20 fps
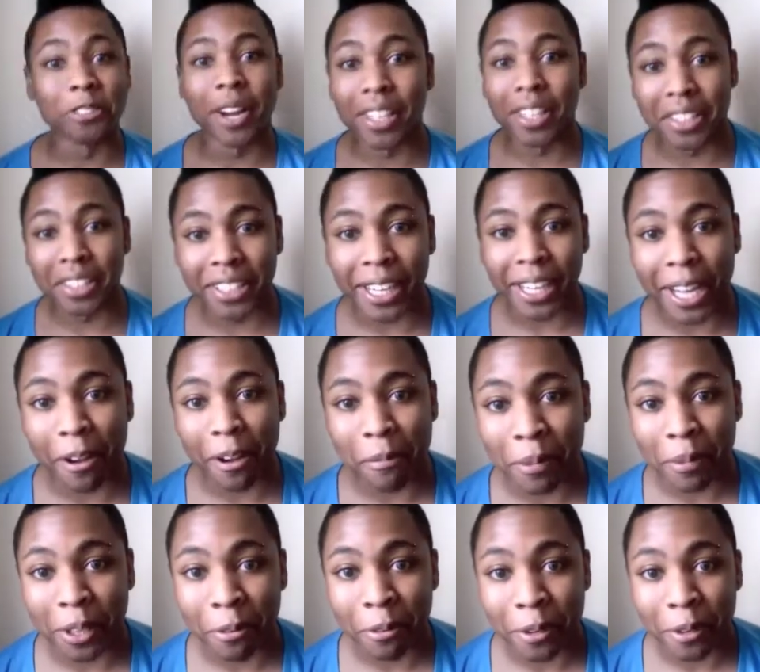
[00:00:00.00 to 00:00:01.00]
I look like I would
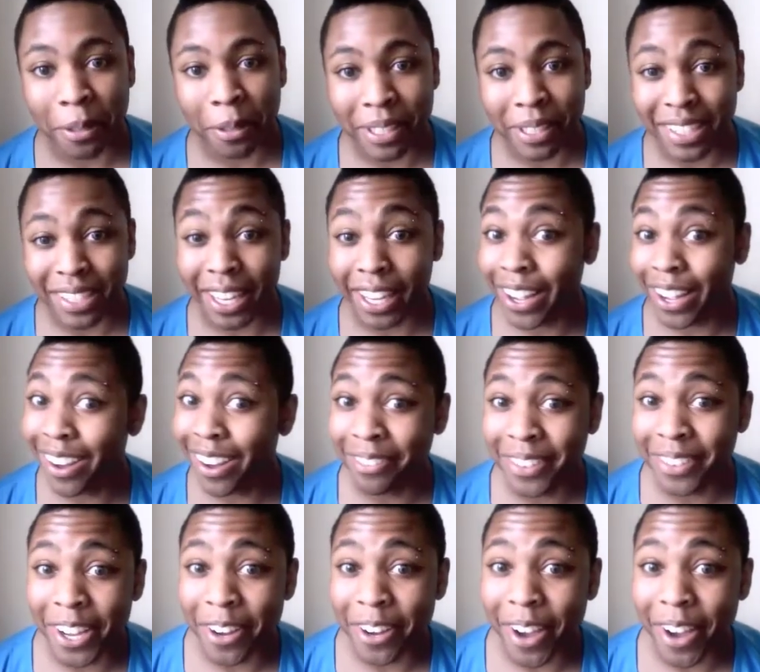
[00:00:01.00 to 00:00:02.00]
be the one to be saying, oh
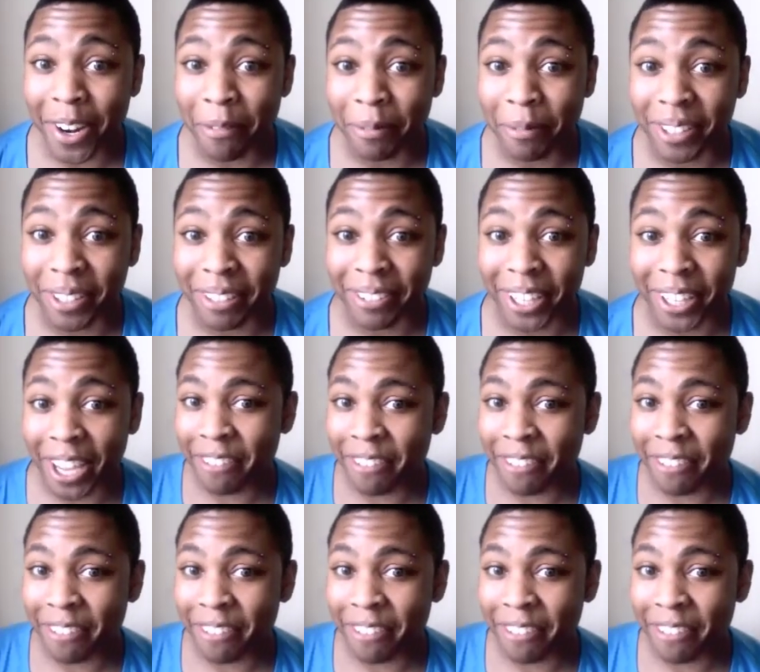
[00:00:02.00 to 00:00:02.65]
no, I don't believe in gay